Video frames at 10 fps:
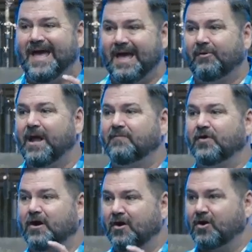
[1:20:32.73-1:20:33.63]
whatever
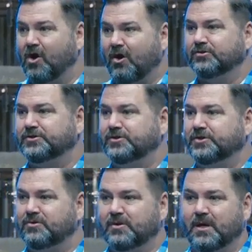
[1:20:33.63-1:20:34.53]
God calls you
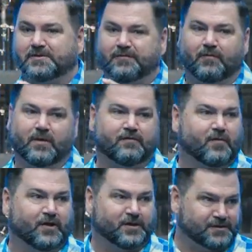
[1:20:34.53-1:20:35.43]
to comes fully
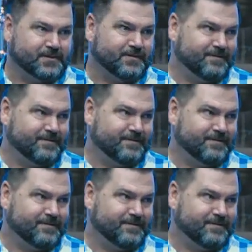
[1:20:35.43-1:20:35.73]
furnished.